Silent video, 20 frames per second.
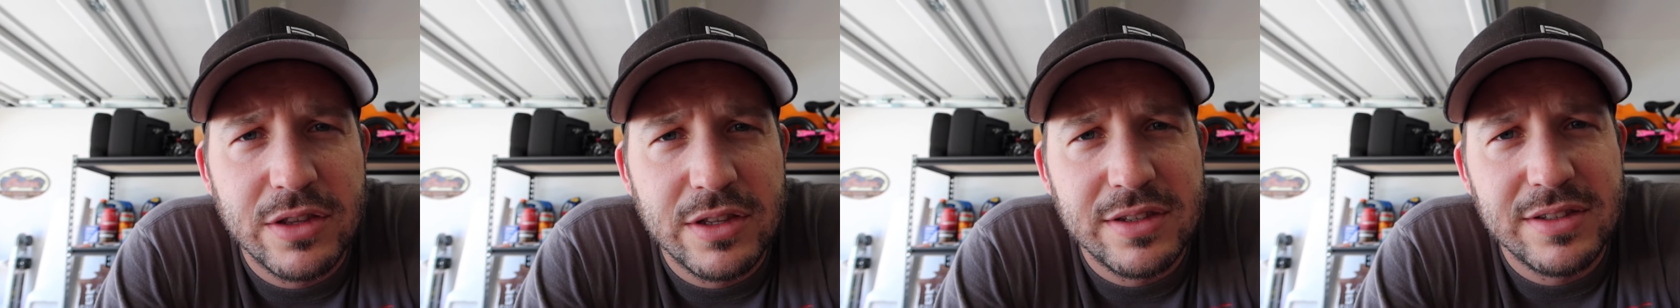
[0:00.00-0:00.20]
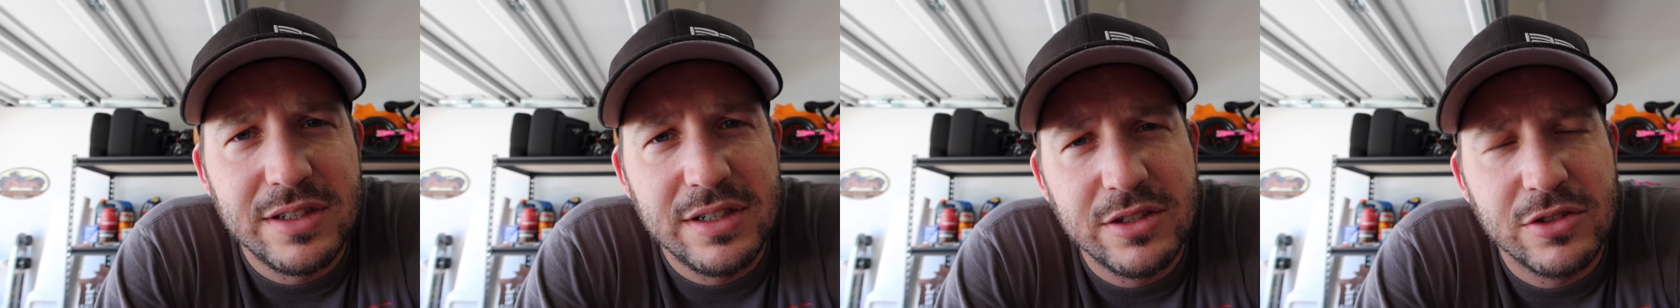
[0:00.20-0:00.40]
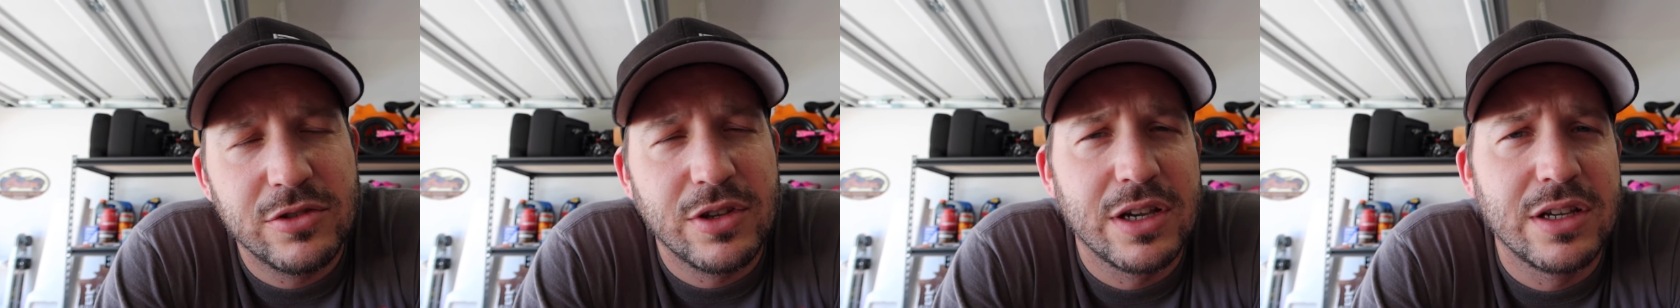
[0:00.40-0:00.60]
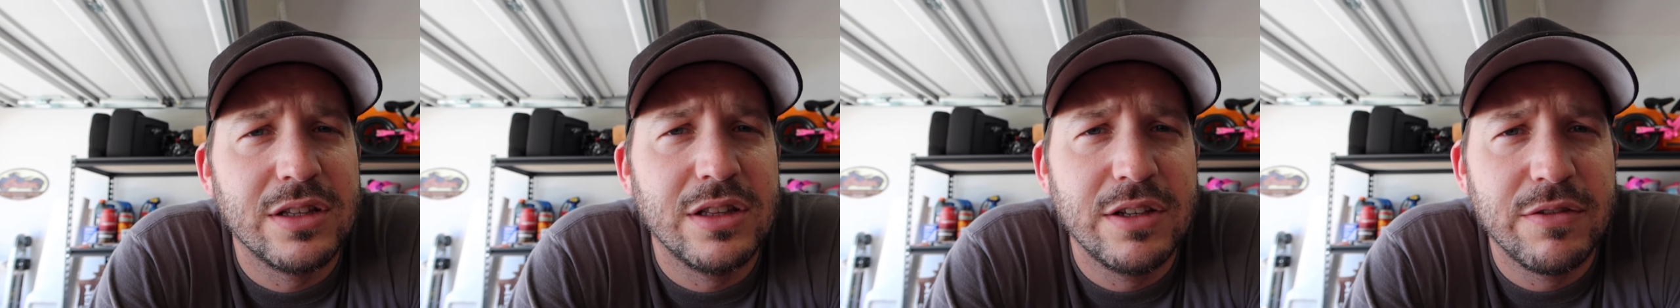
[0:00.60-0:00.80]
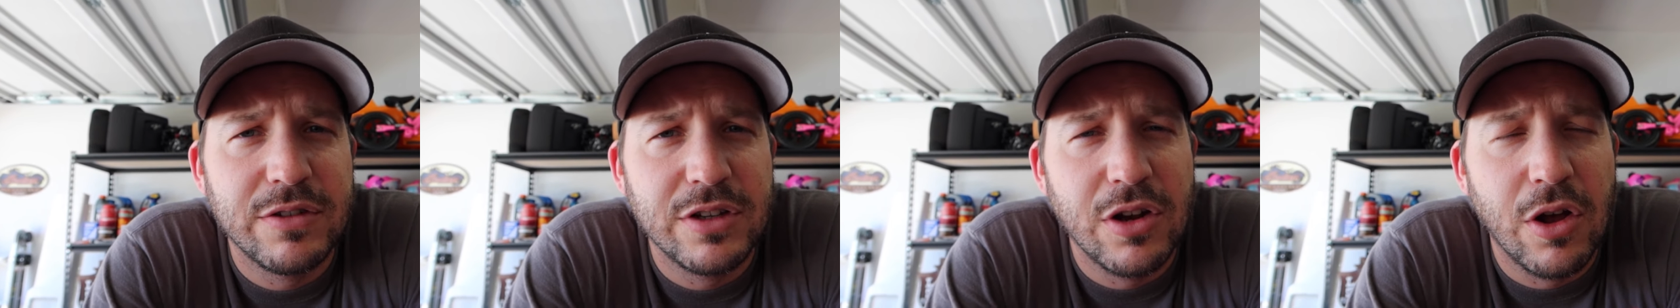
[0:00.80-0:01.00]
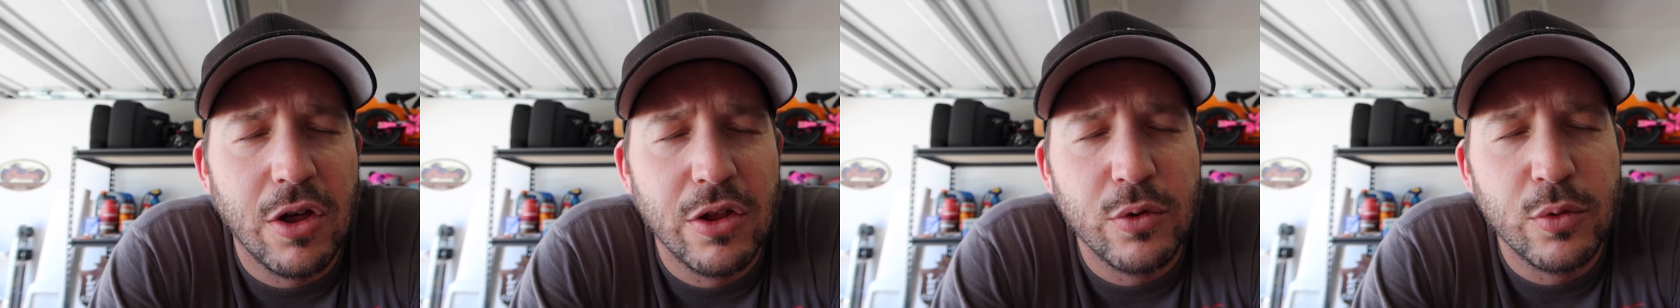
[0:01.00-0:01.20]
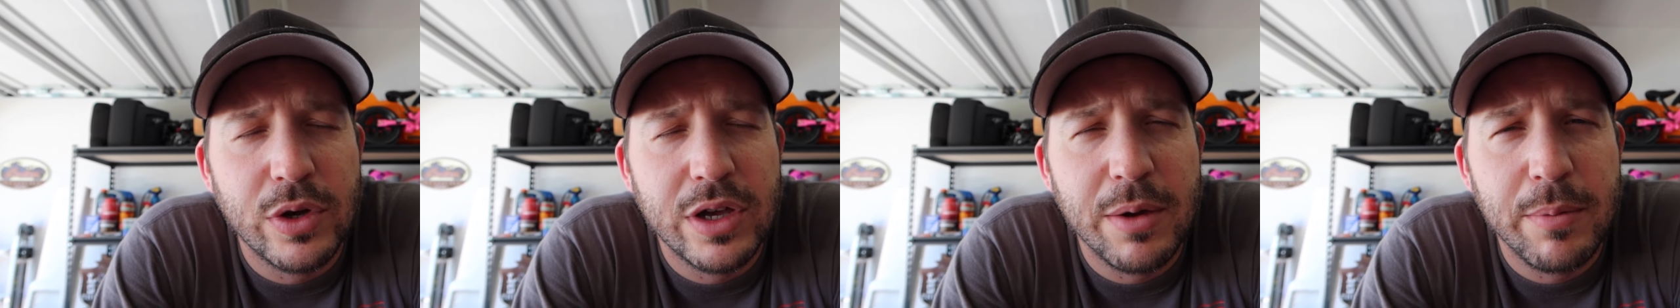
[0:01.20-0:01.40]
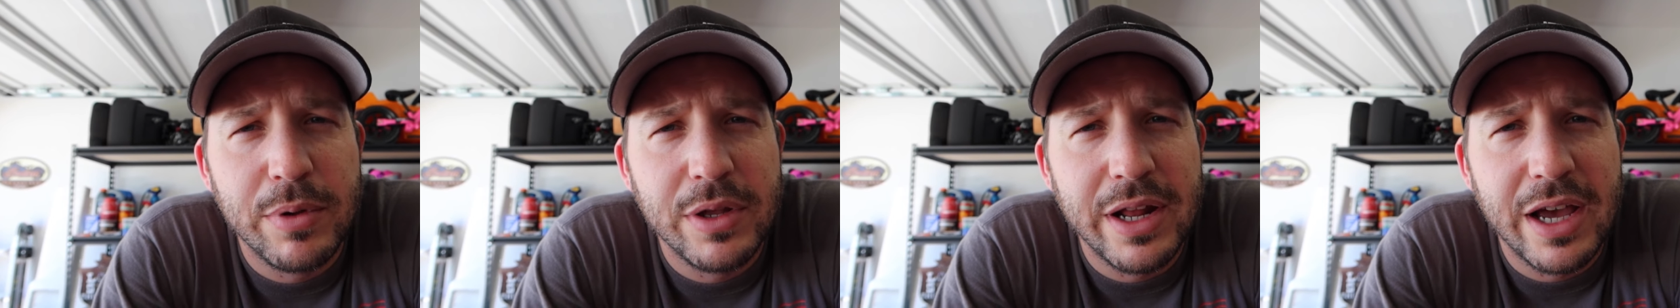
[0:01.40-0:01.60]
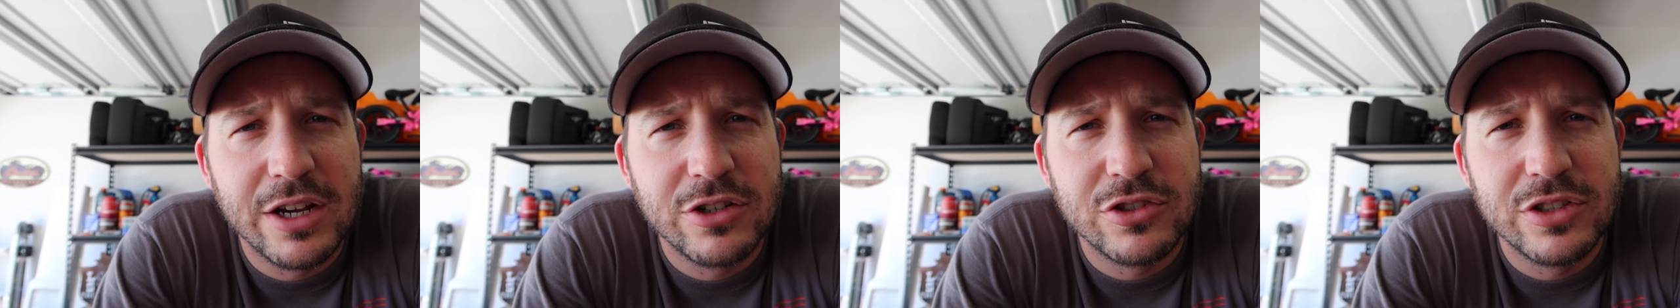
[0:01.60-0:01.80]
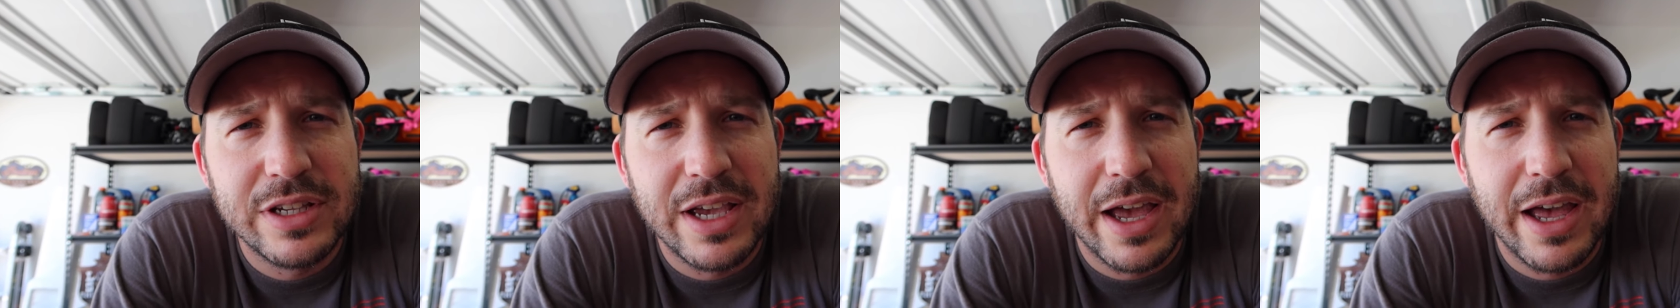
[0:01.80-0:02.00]
the seat so I could lift it all the way up and
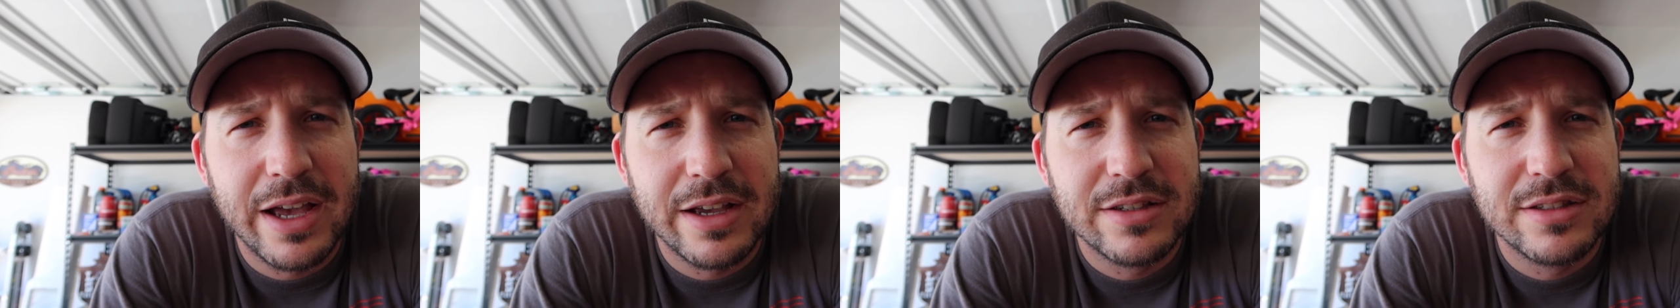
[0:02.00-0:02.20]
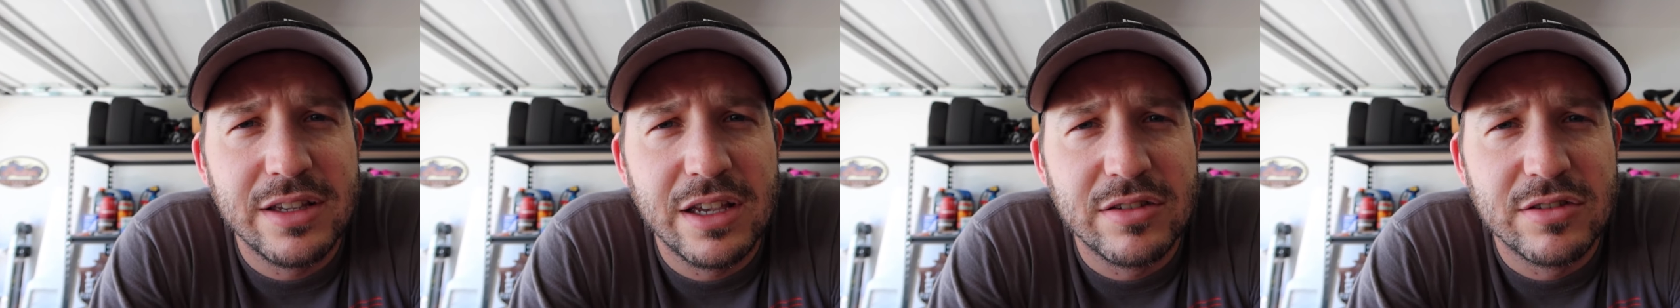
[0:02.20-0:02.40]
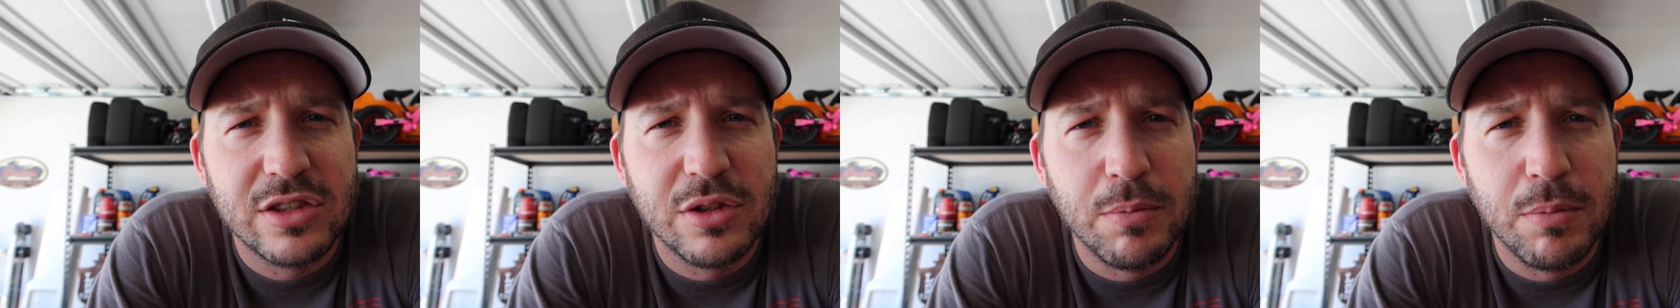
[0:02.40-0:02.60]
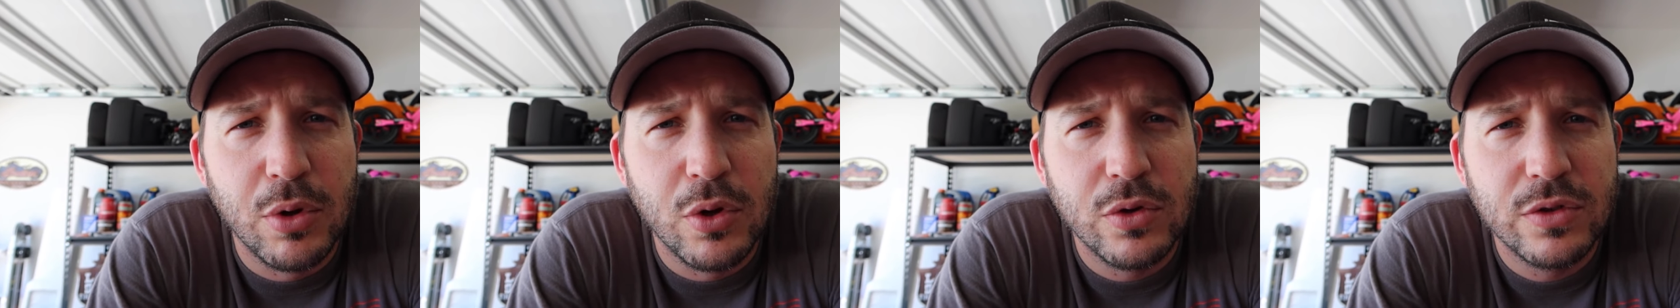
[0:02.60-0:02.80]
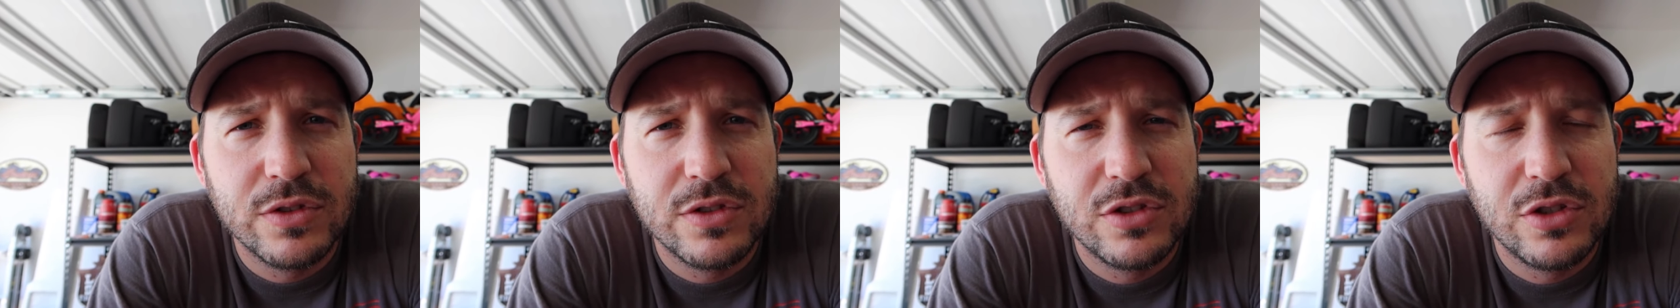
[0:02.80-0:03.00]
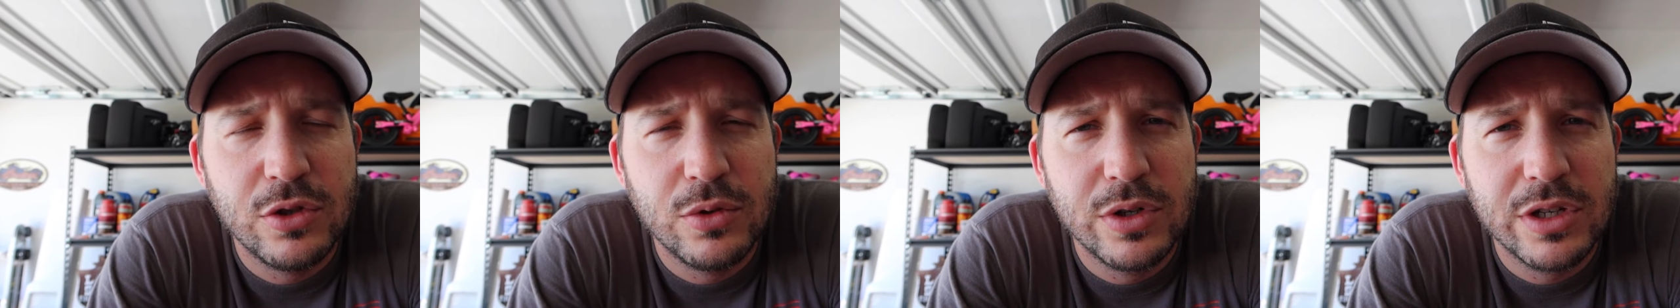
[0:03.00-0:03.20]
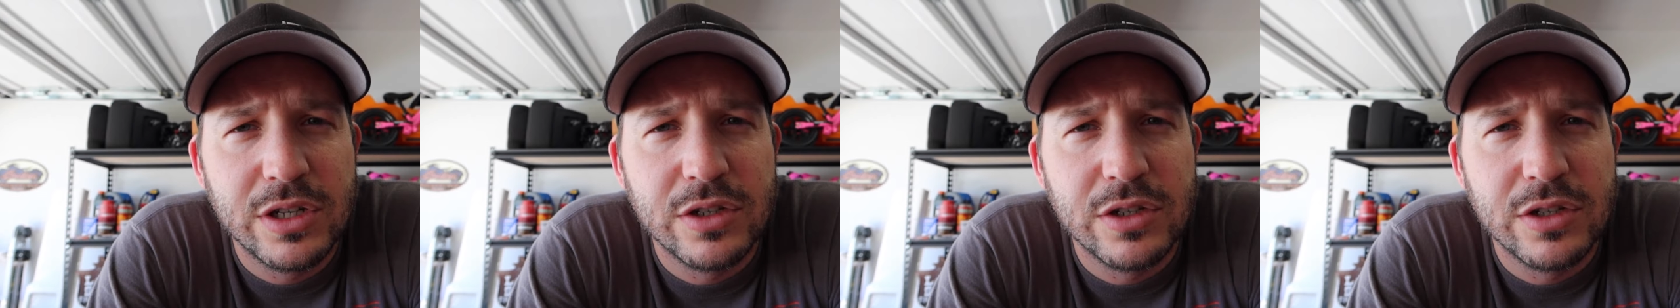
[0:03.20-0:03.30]
actually access the bolts to it,